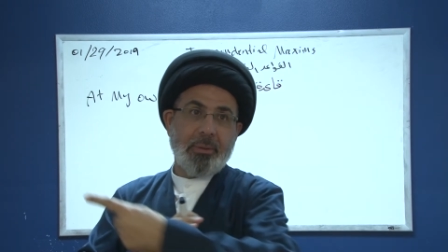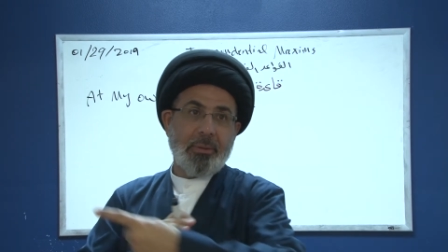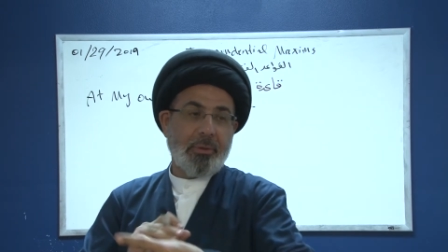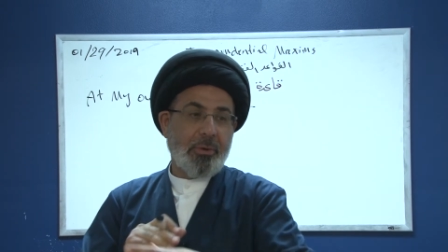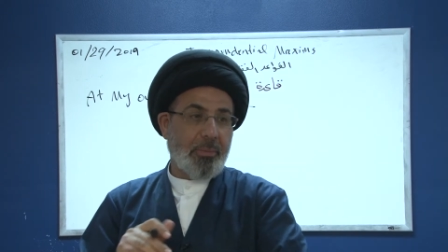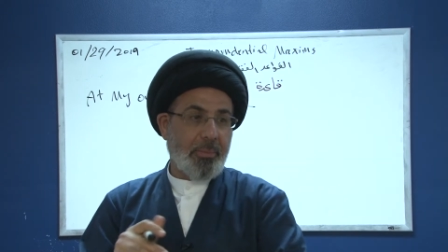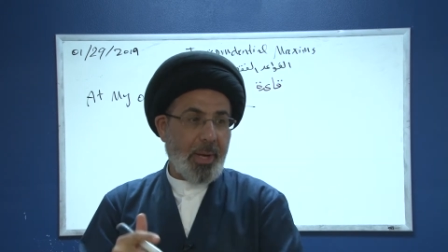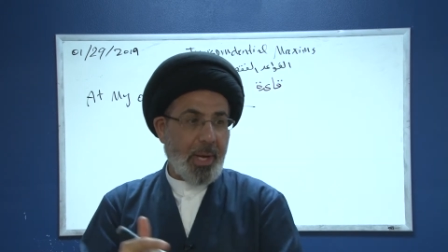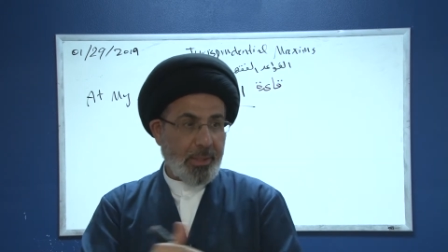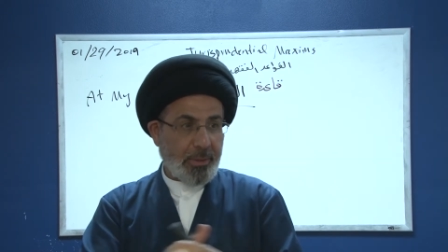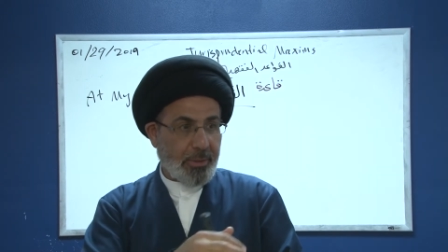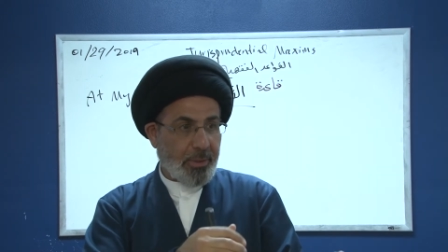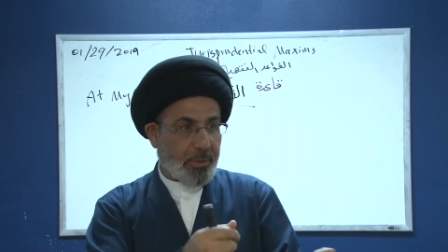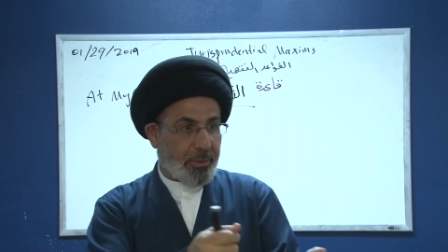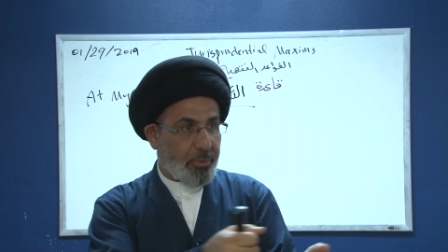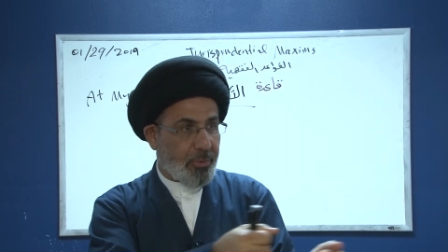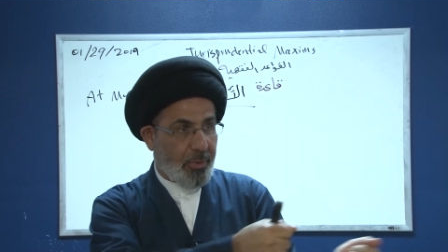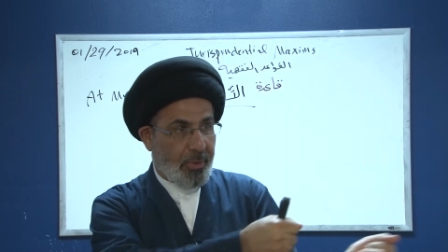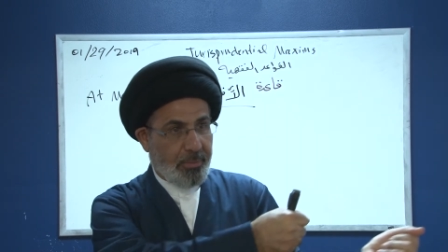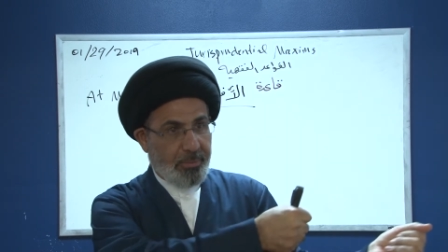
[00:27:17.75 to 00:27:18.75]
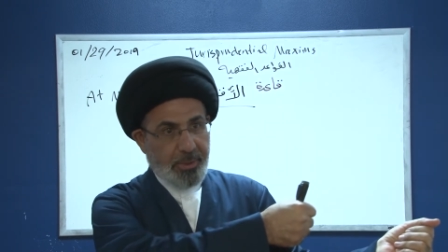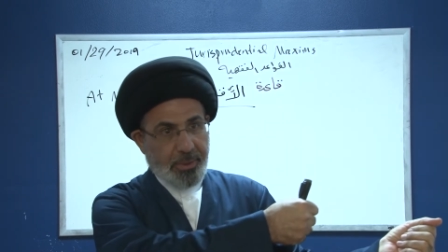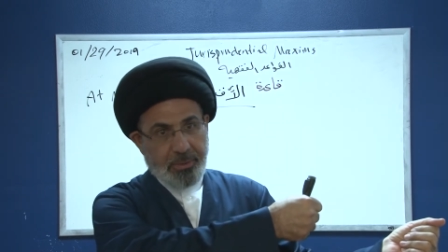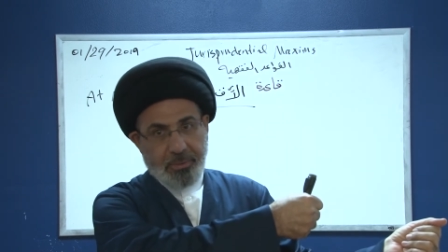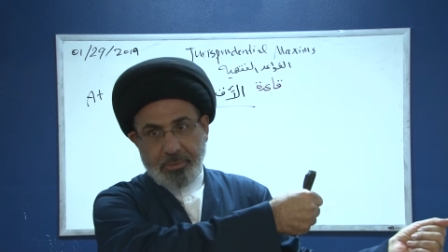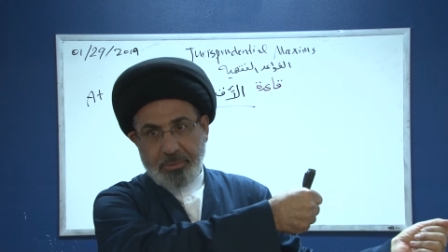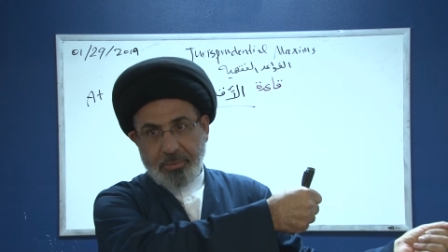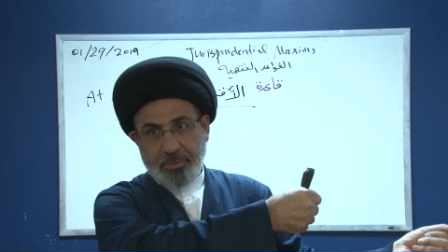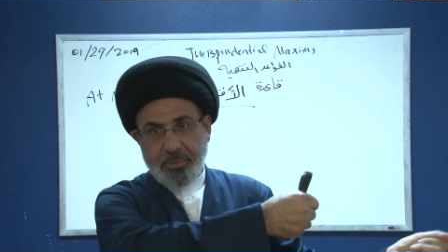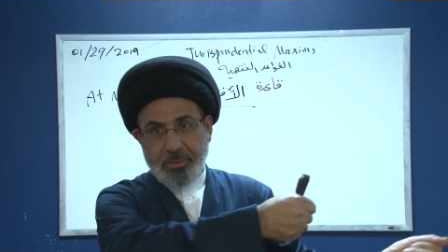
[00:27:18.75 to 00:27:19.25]
commander told me
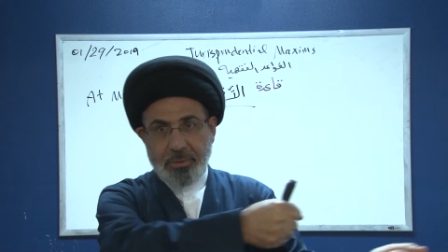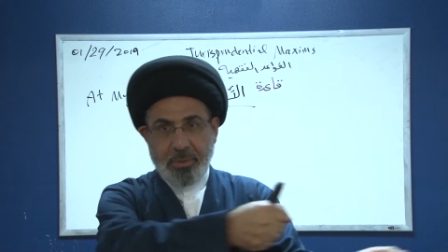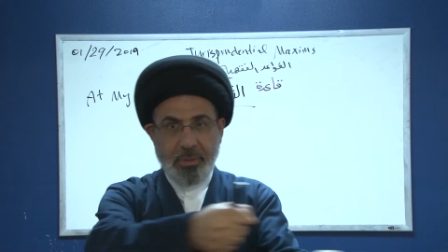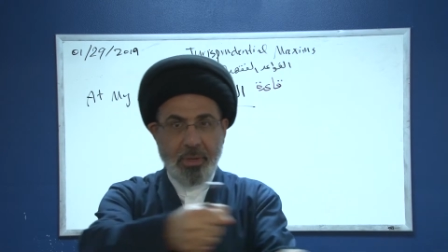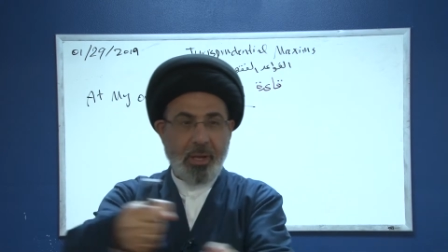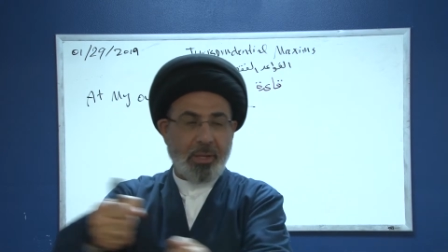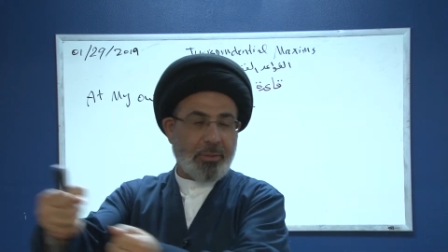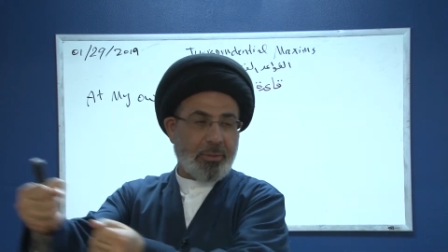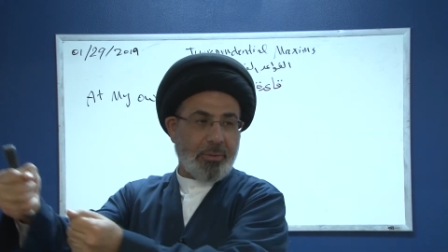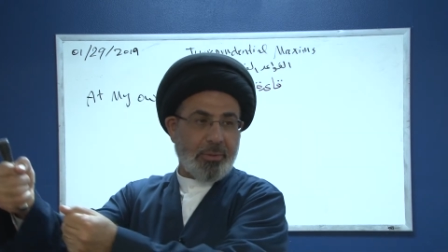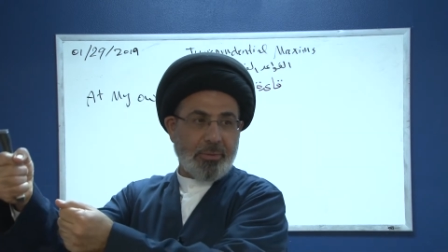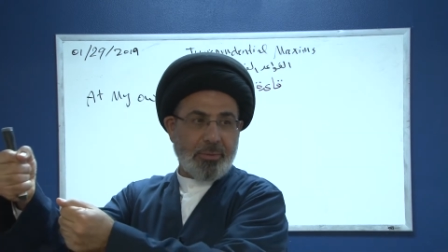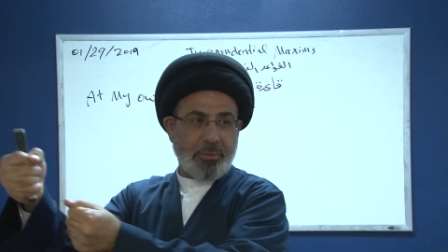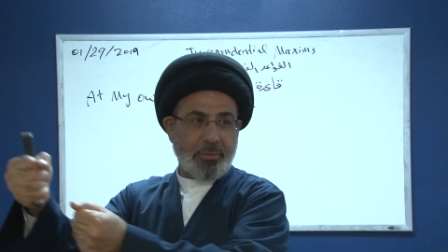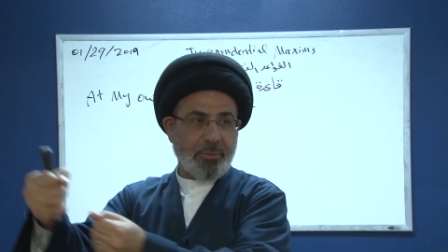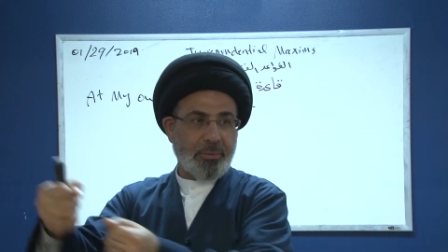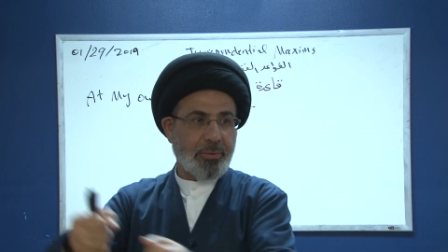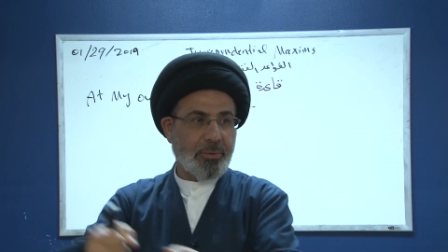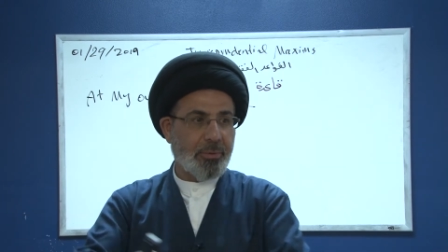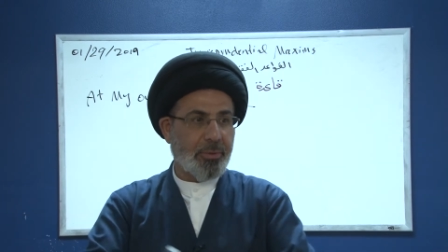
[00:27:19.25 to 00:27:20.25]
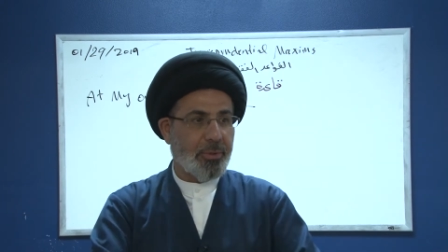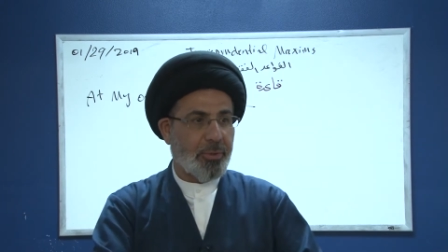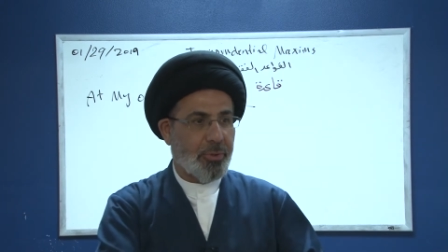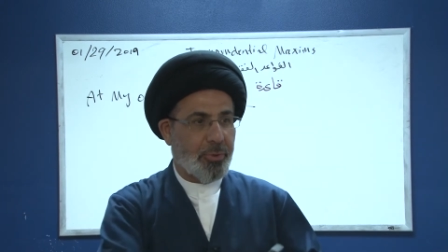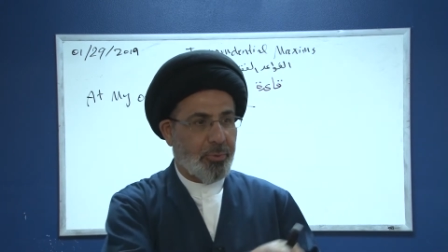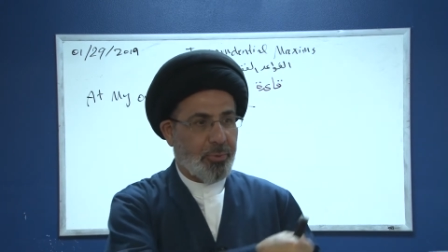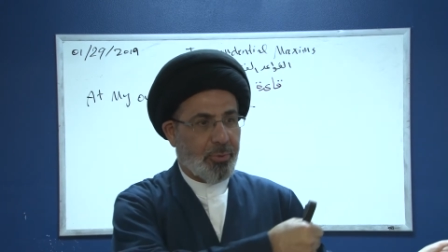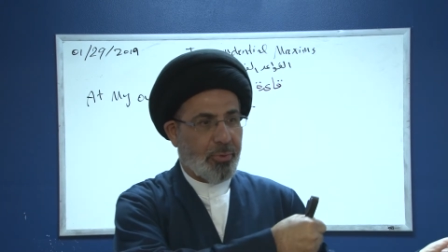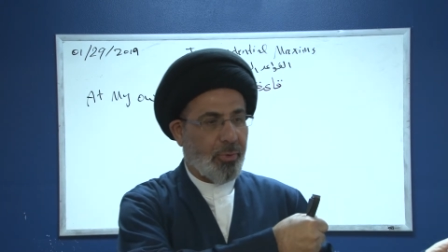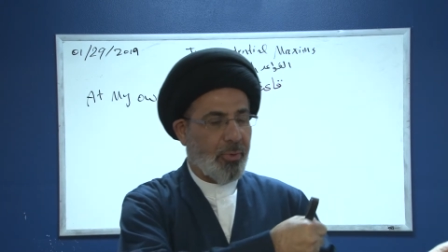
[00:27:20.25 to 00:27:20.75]
to slaughter, to
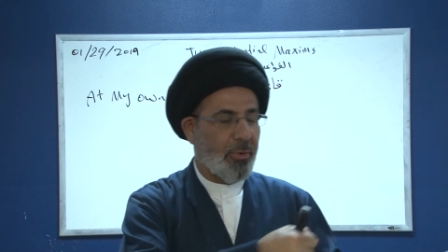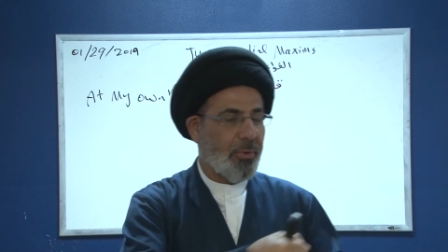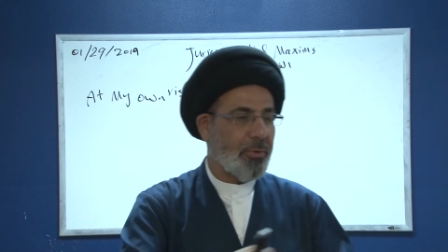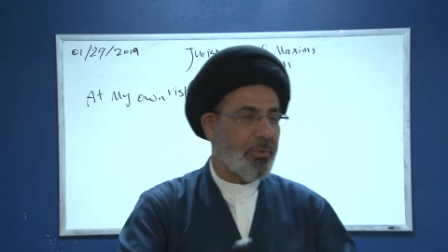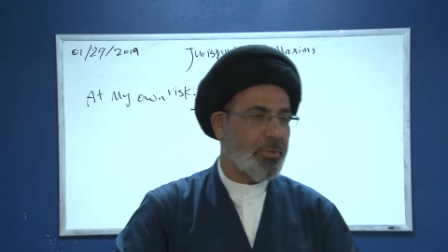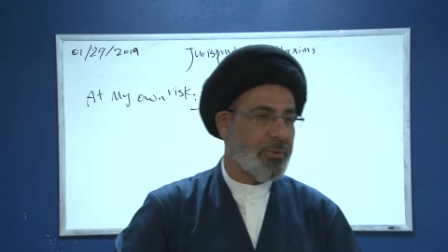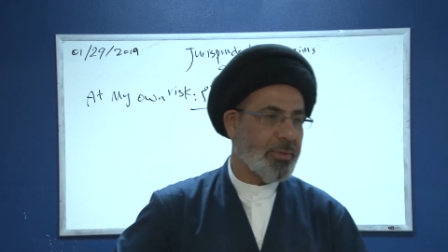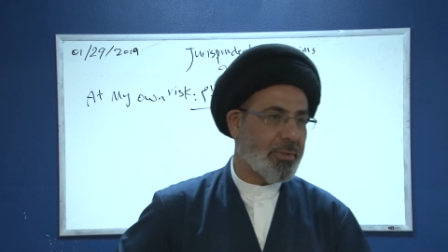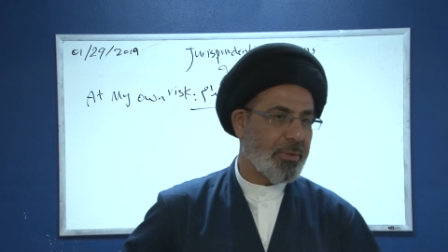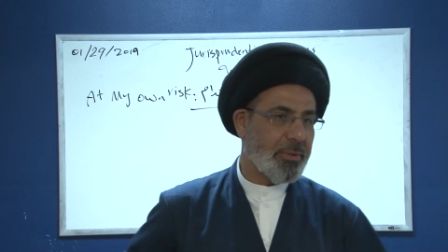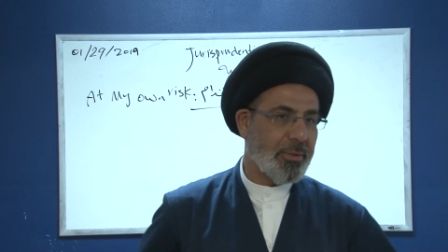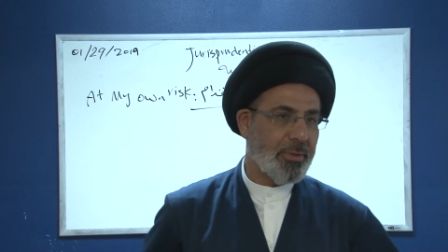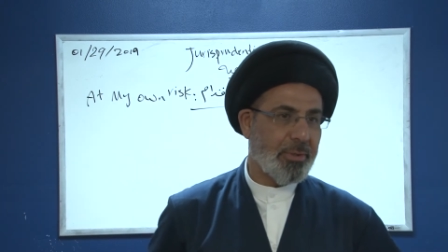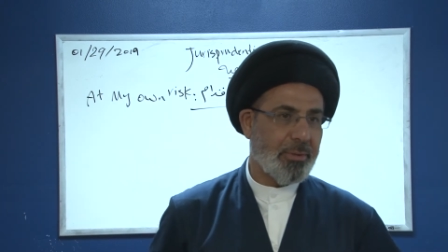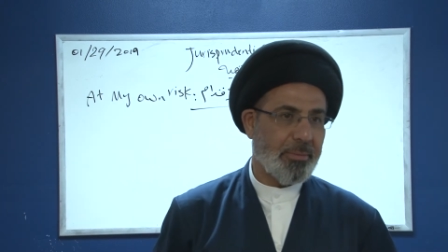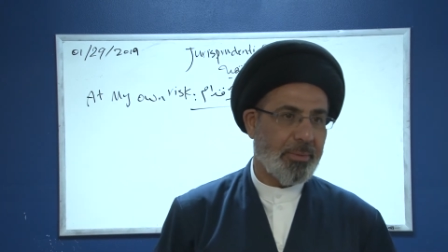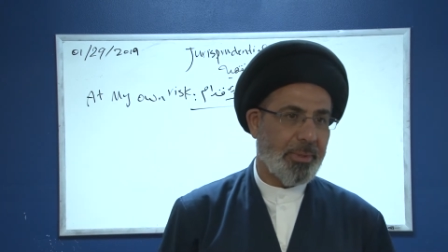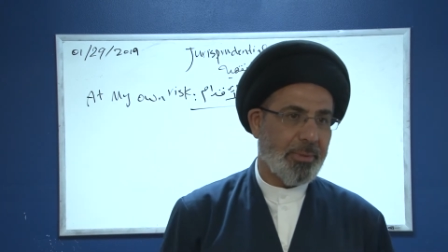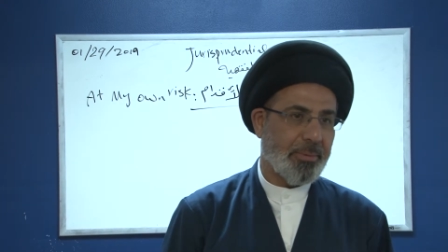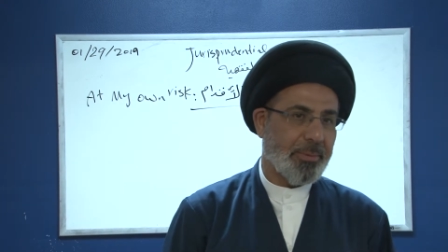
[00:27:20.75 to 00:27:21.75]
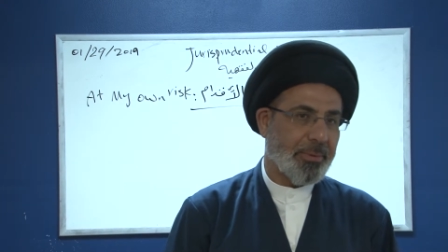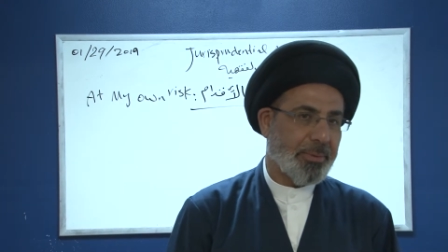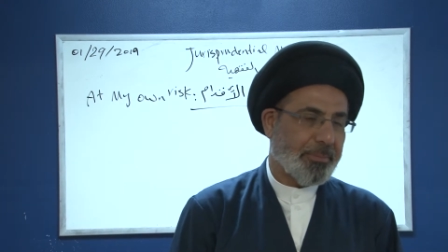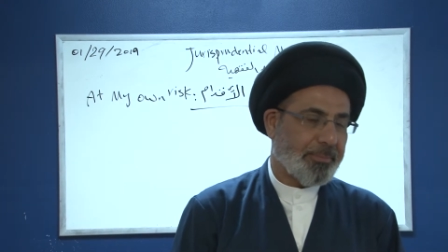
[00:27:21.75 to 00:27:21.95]
shoot all those people.